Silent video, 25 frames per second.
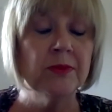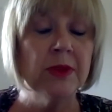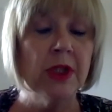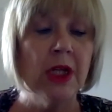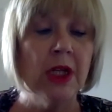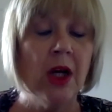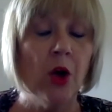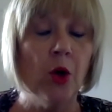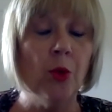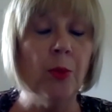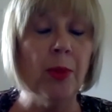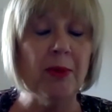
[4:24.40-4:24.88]

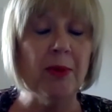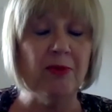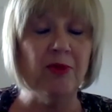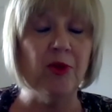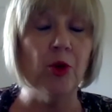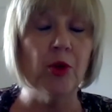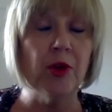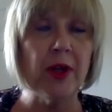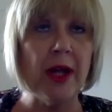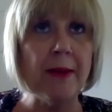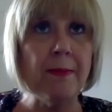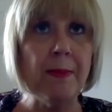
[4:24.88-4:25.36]
or
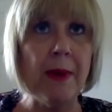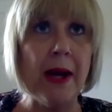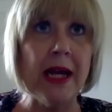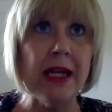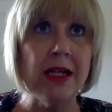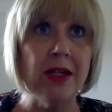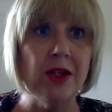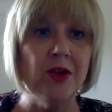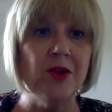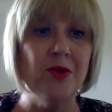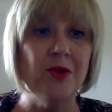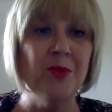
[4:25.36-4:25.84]
before they
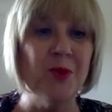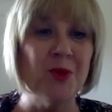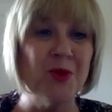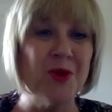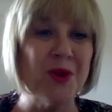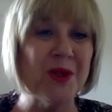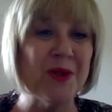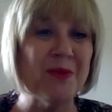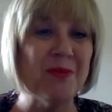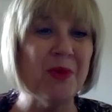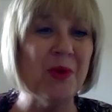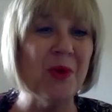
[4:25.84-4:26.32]
pay you, more
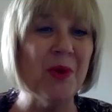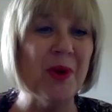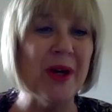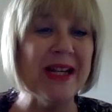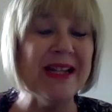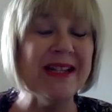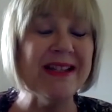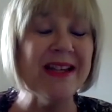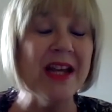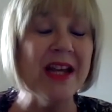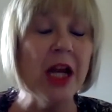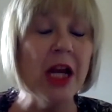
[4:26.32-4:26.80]
to the
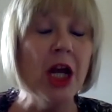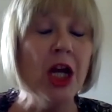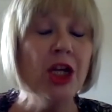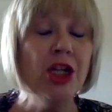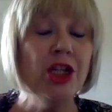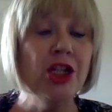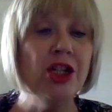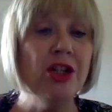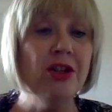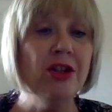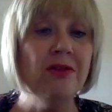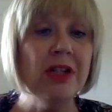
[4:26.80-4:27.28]
point,
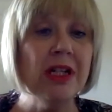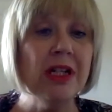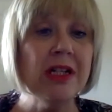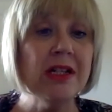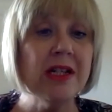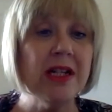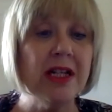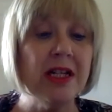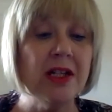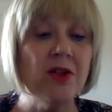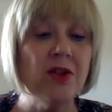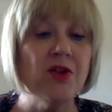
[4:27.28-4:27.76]
you need
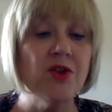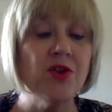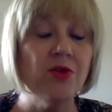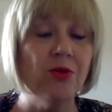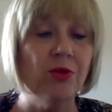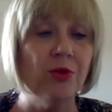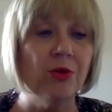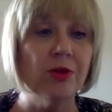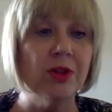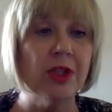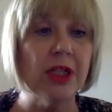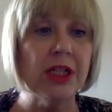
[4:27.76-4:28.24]
to
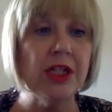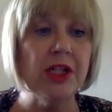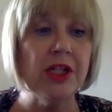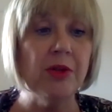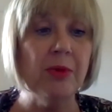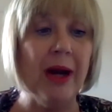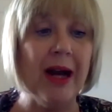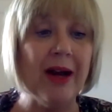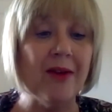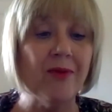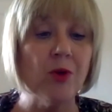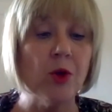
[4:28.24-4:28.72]
ensure that
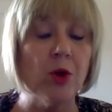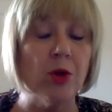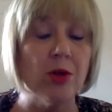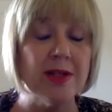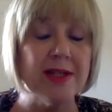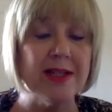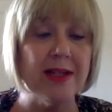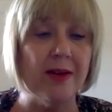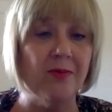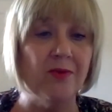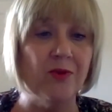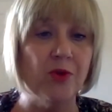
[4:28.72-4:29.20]
you have got
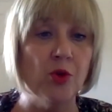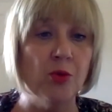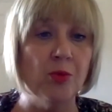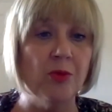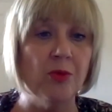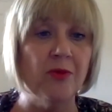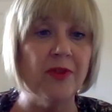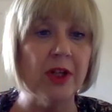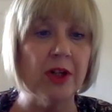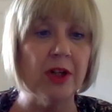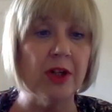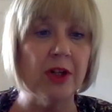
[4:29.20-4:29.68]
some form
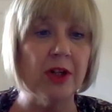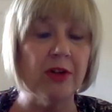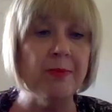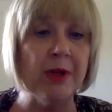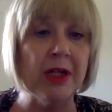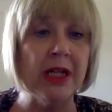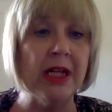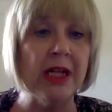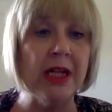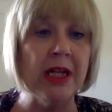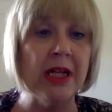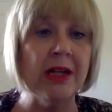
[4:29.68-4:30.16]
of
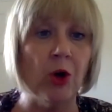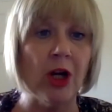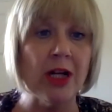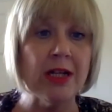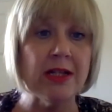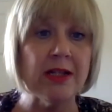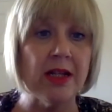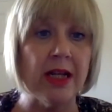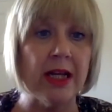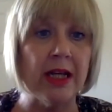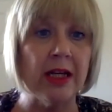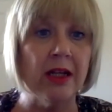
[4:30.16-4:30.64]
agreement in
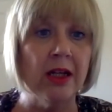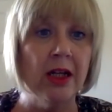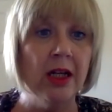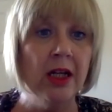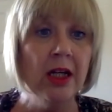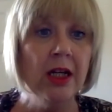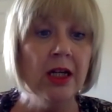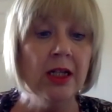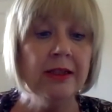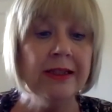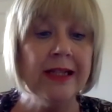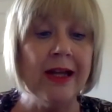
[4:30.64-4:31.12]
writing.
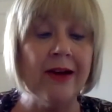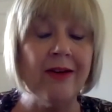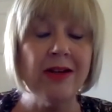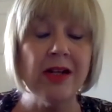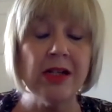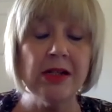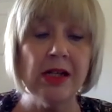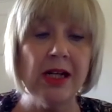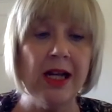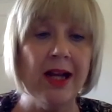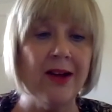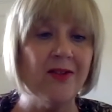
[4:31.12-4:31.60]
Now, it
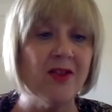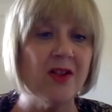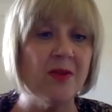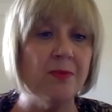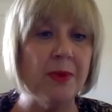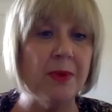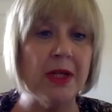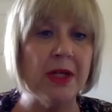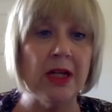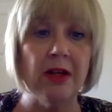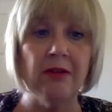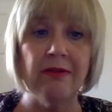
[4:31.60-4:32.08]
doesn't have to
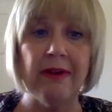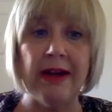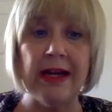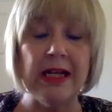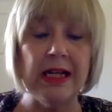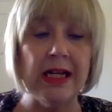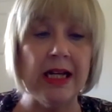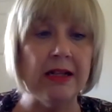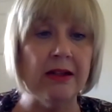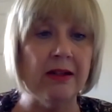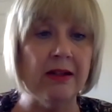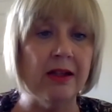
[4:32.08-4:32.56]
be a
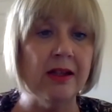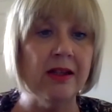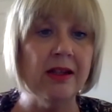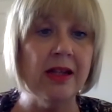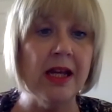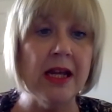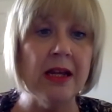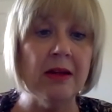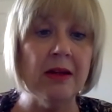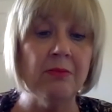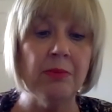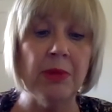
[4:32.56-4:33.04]
great lengthy
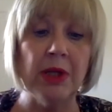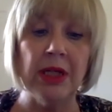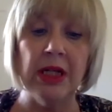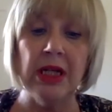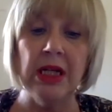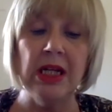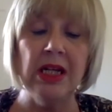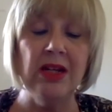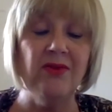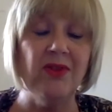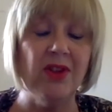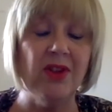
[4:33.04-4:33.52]
thing, but
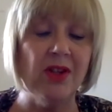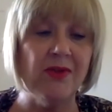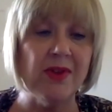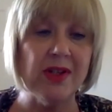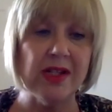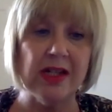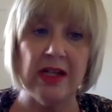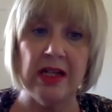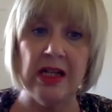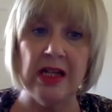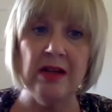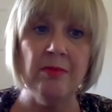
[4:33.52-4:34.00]
even if
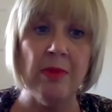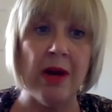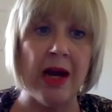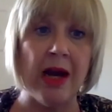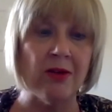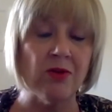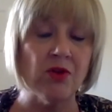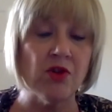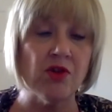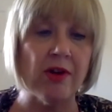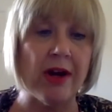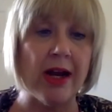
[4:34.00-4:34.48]
it's an
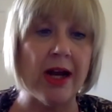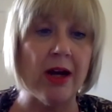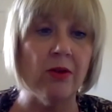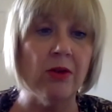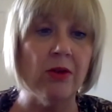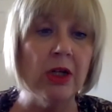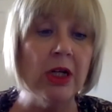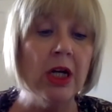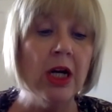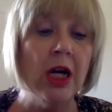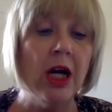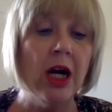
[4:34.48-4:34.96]
email
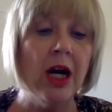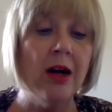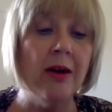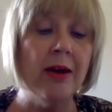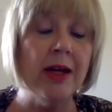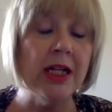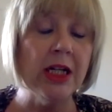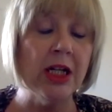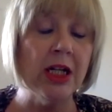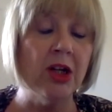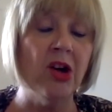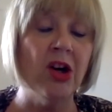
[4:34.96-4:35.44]
trail,
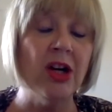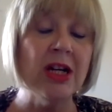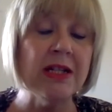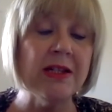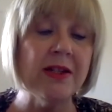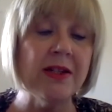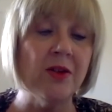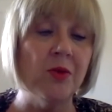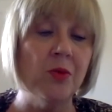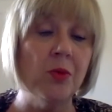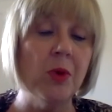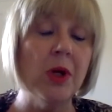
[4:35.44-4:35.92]
in an
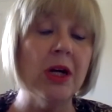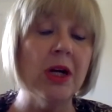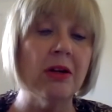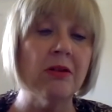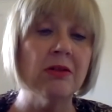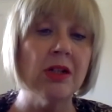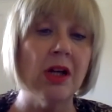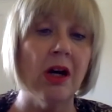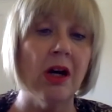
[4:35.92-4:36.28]
ideal world,